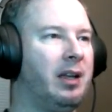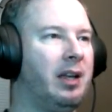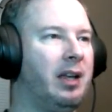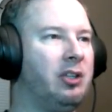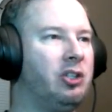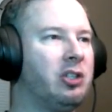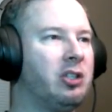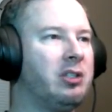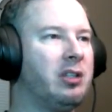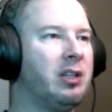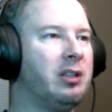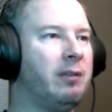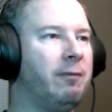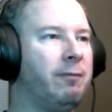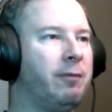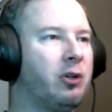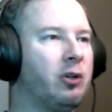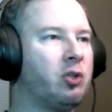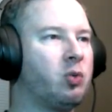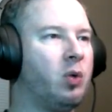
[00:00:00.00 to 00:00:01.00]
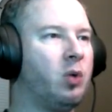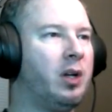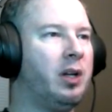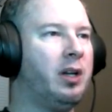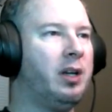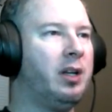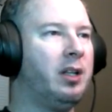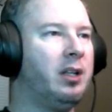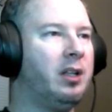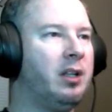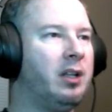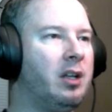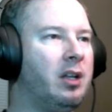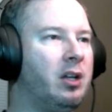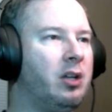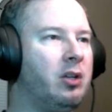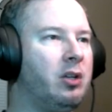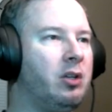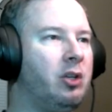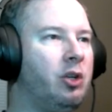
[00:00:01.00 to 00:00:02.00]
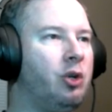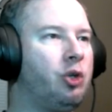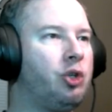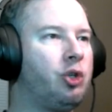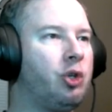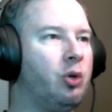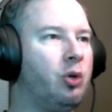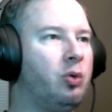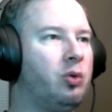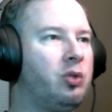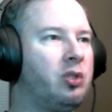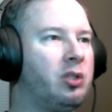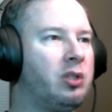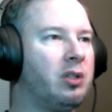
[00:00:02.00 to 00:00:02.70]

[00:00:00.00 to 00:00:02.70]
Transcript: And just like the first one, you shoot...